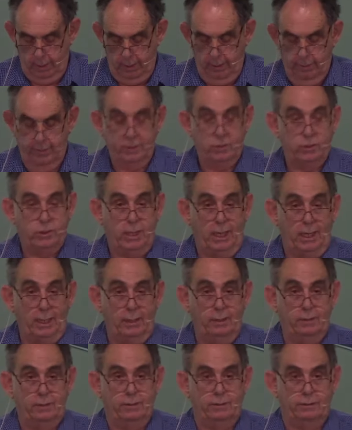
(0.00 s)
that
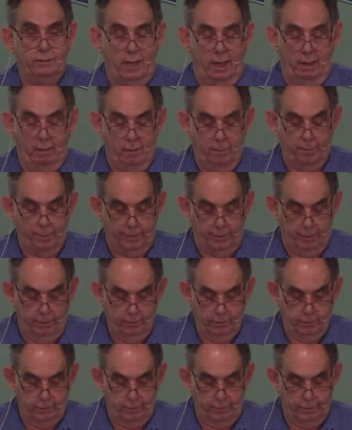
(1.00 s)
challenges our
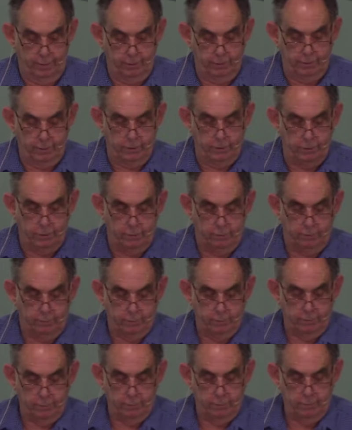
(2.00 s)
approach to these
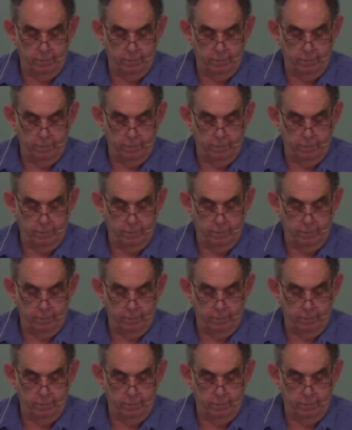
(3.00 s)
issues.